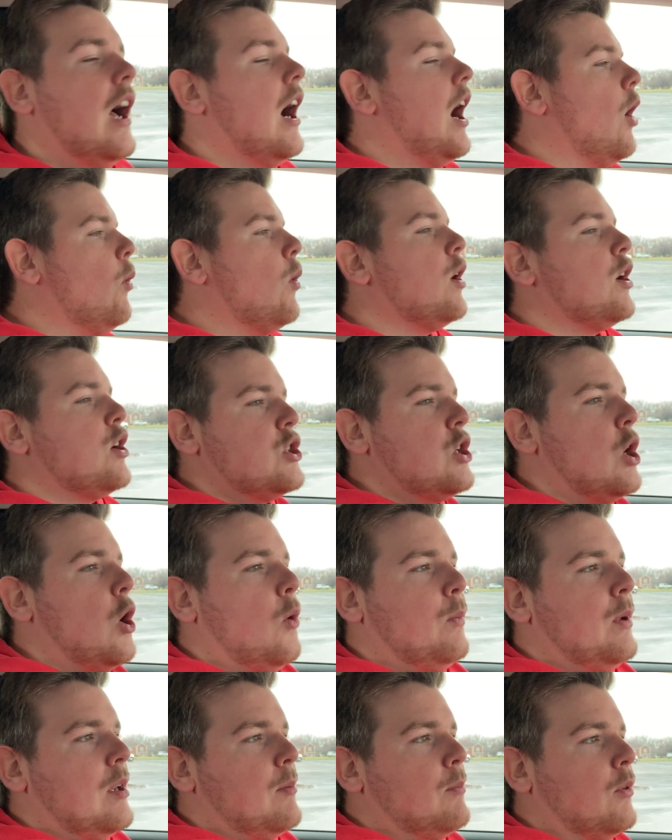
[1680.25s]
I want to show
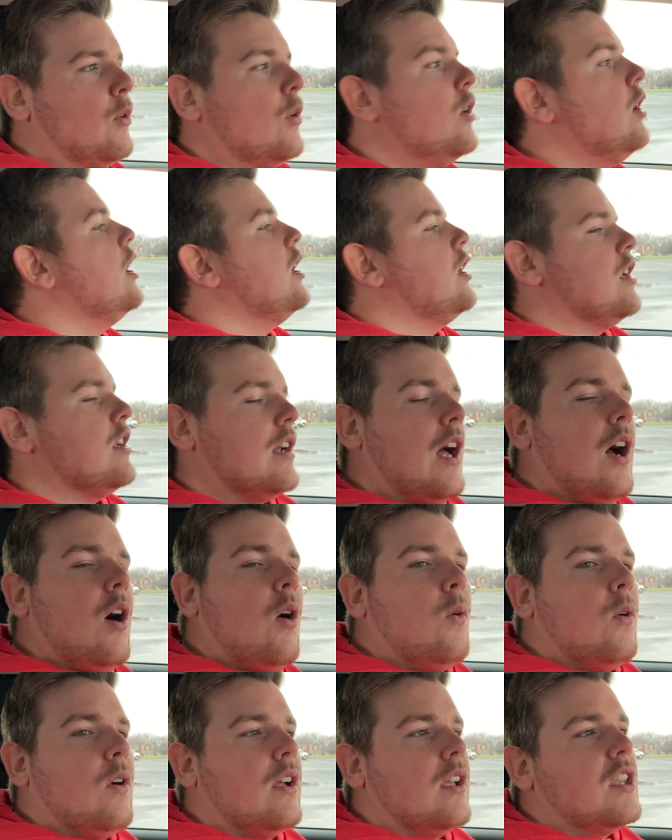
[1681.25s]
people, you
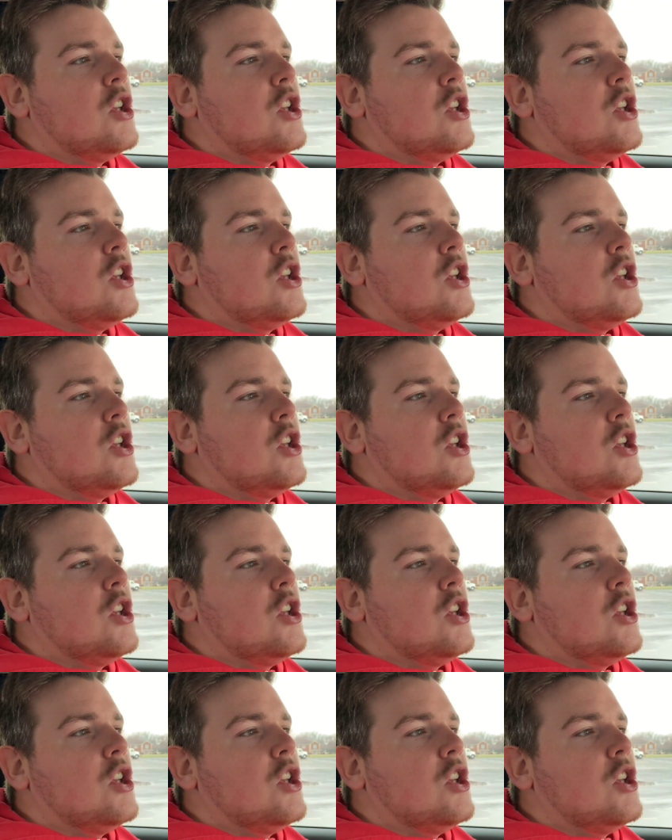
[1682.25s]
know,